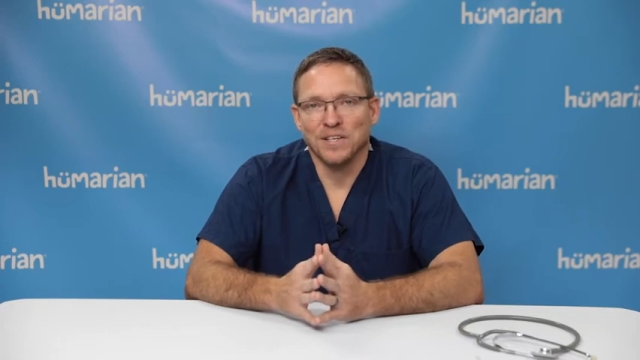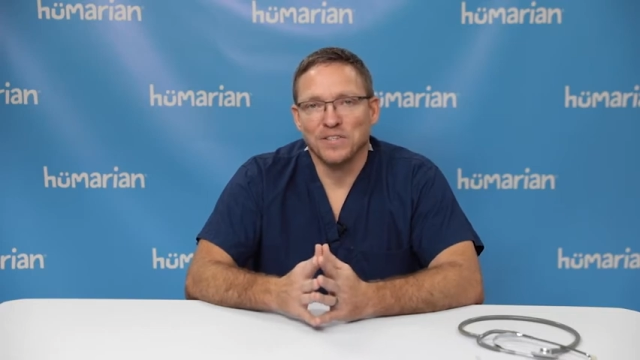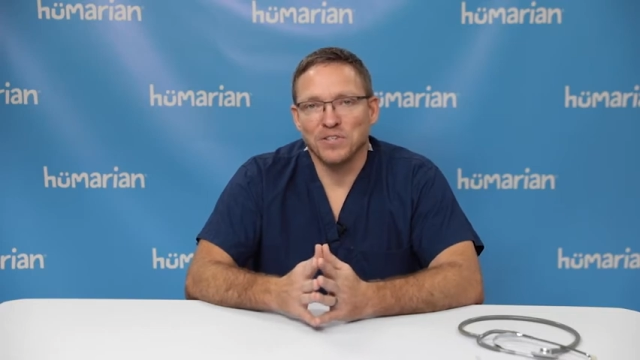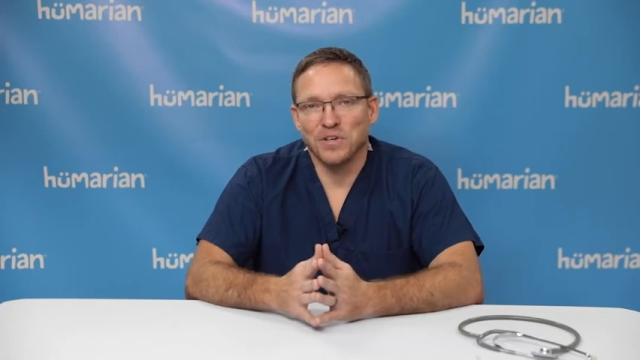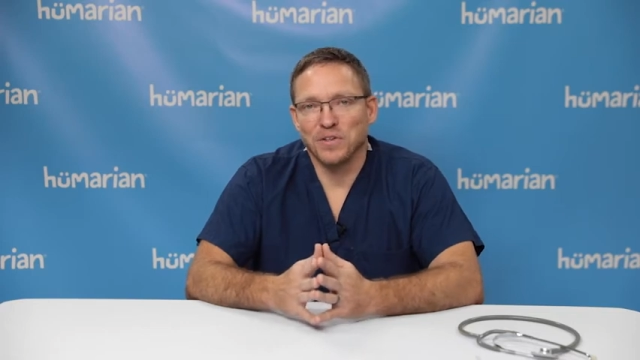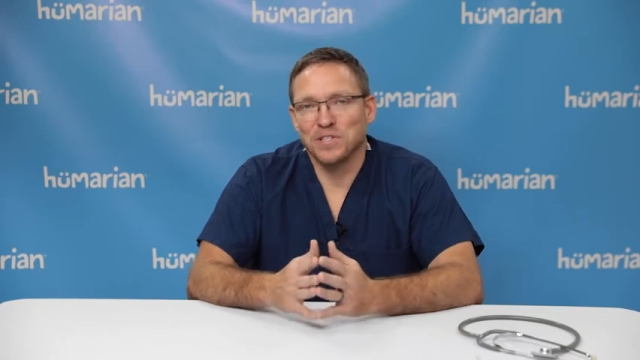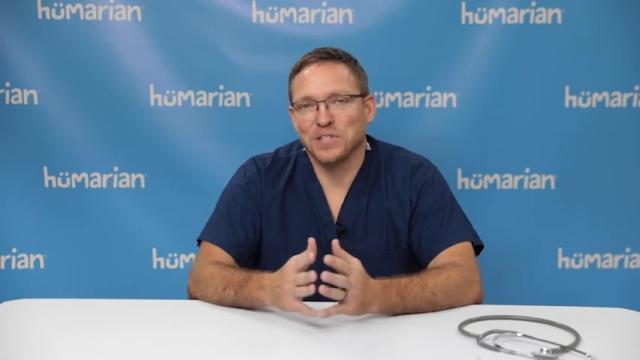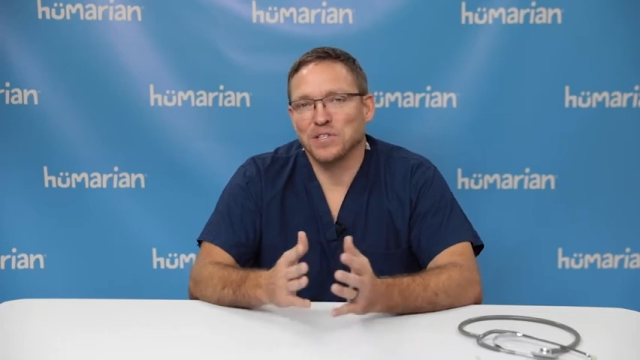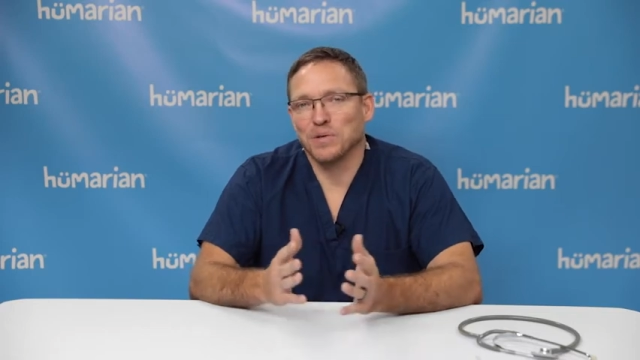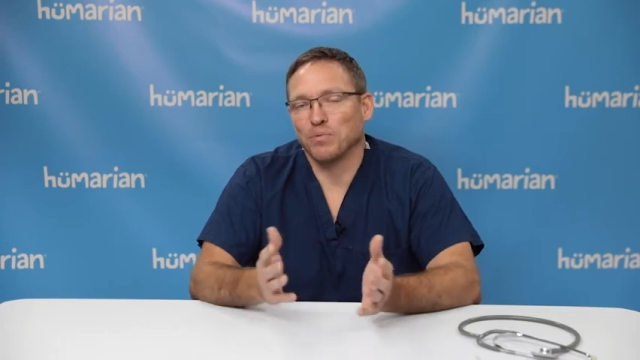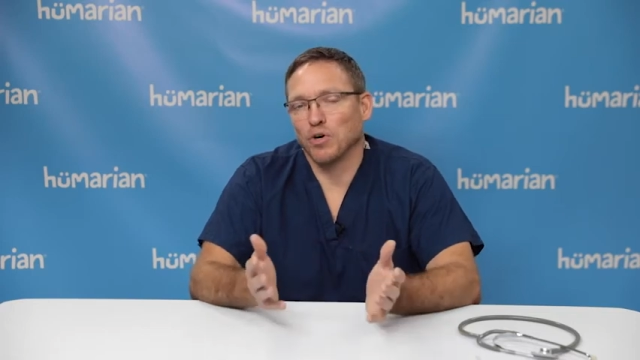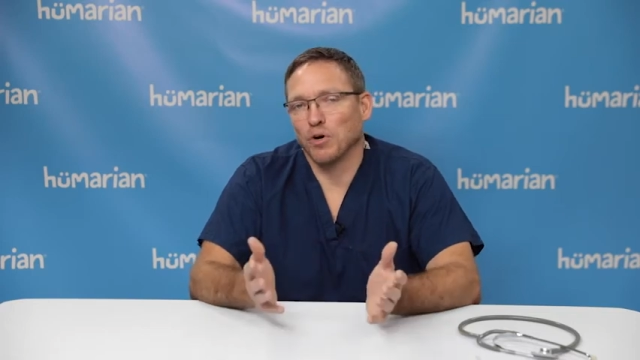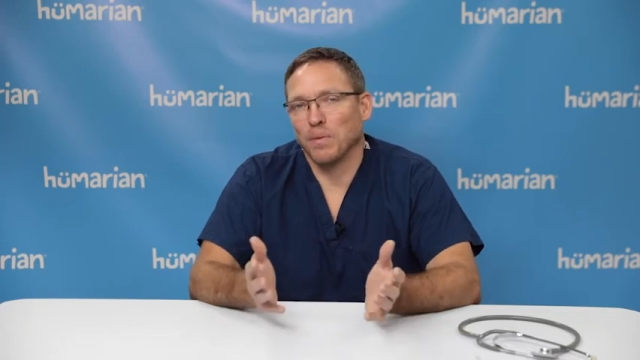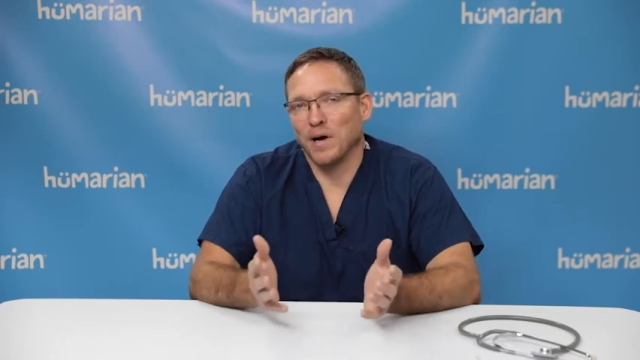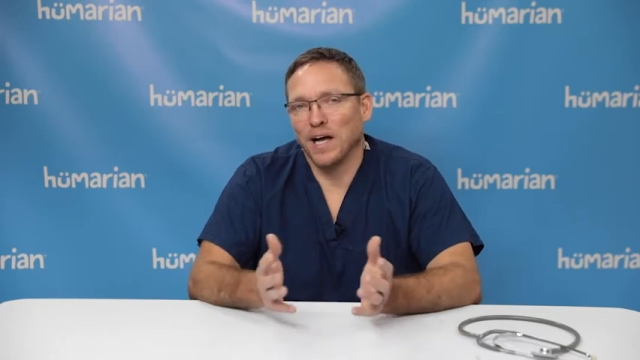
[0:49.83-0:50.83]
So this is a
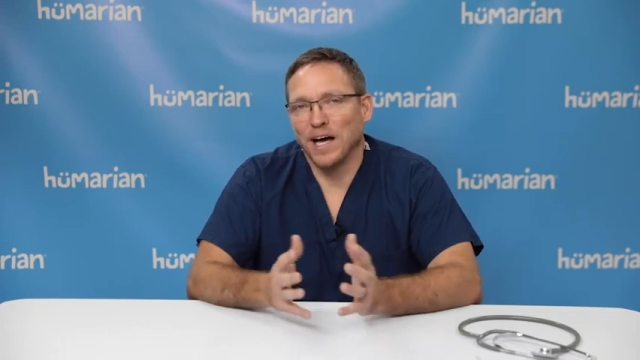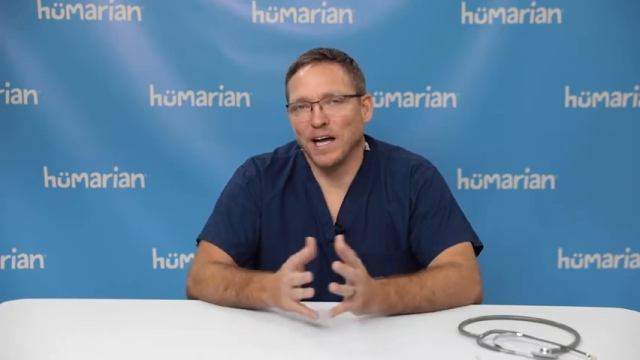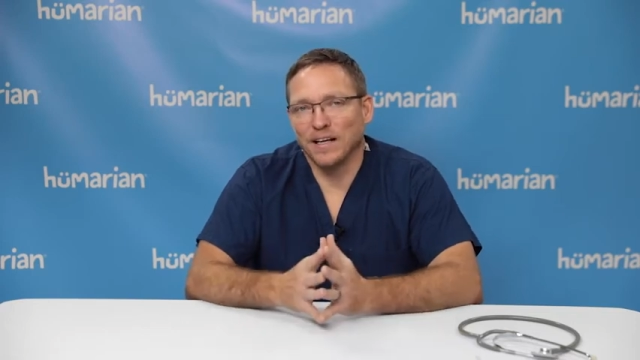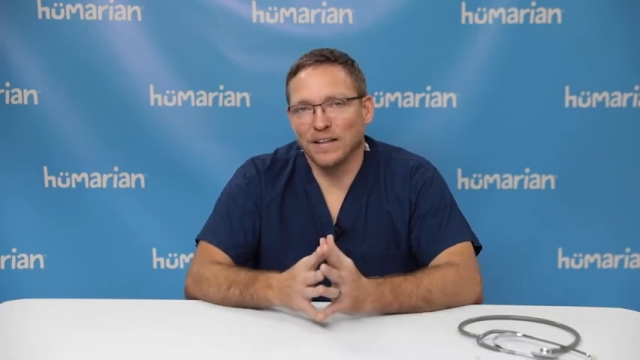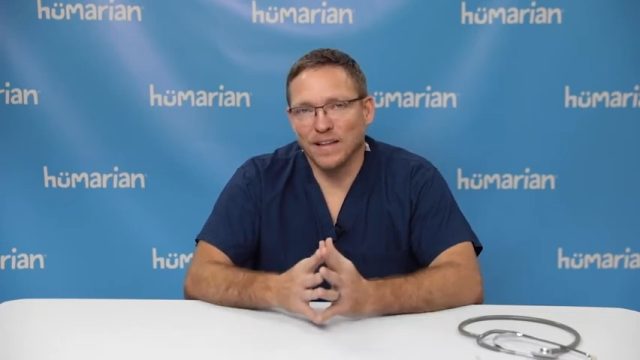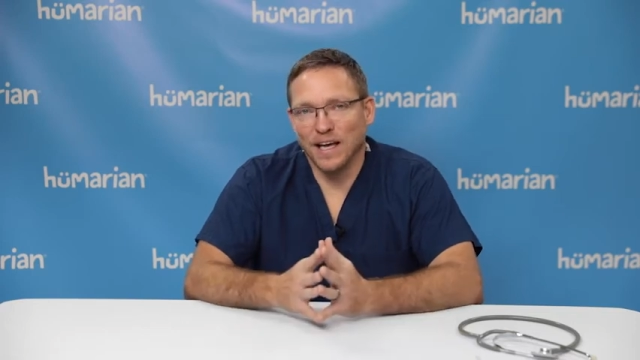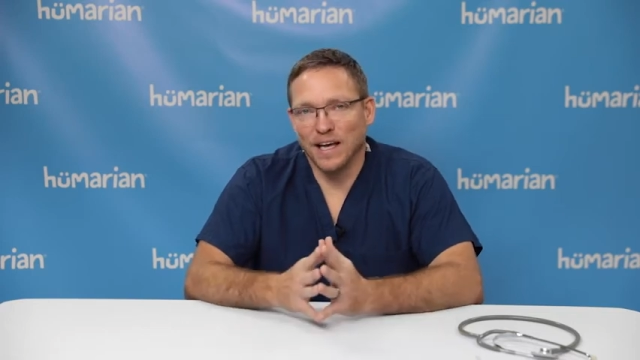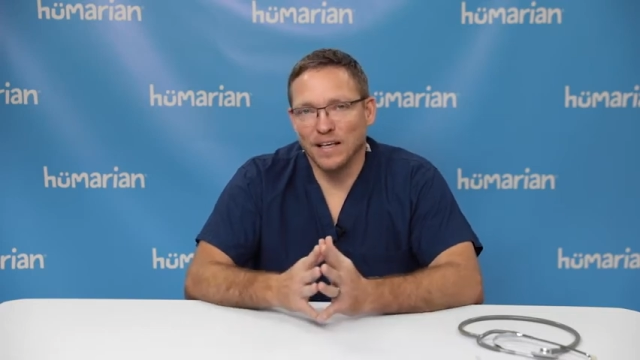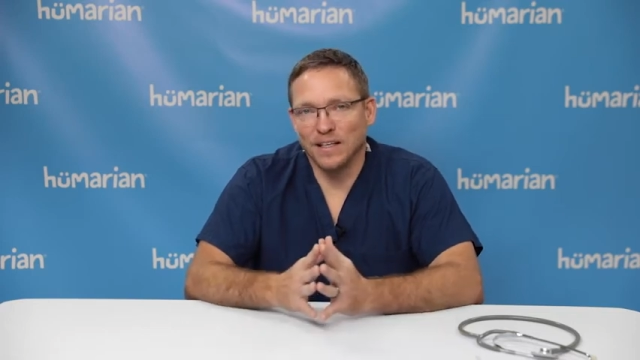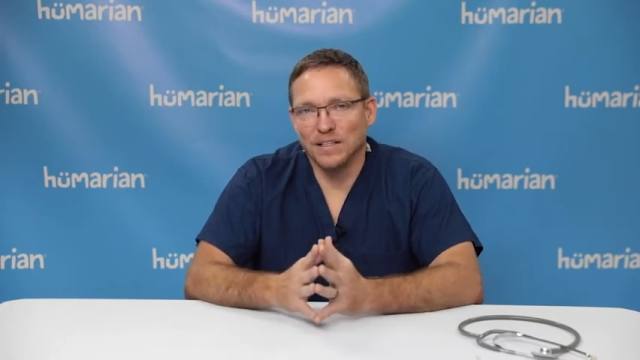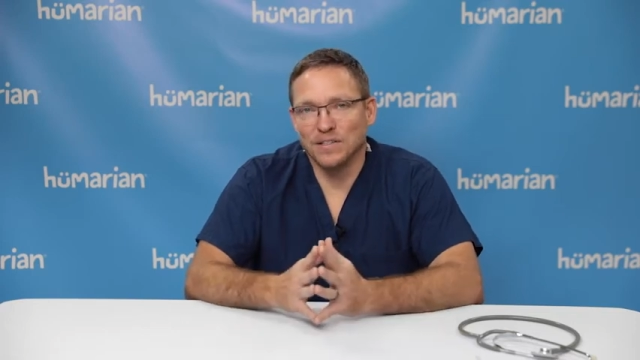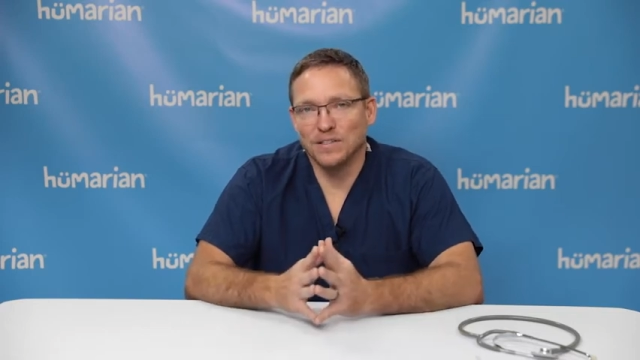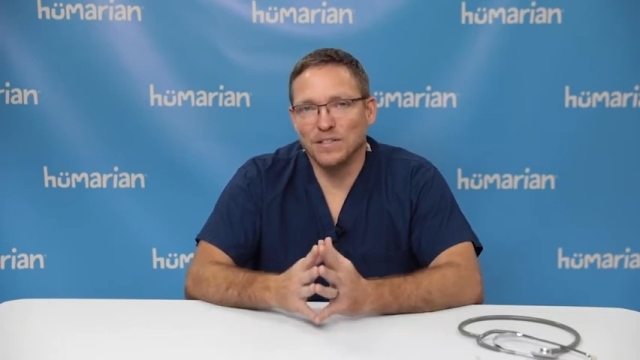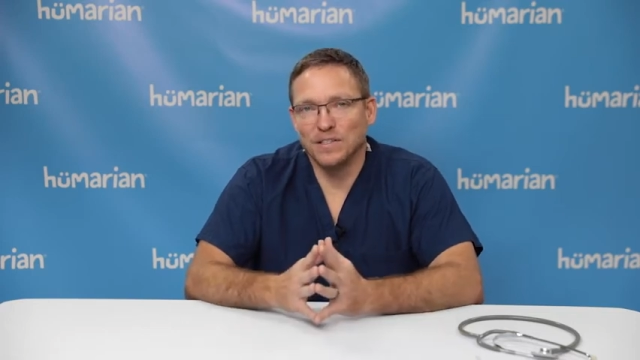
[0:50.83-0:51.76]
probiotic that is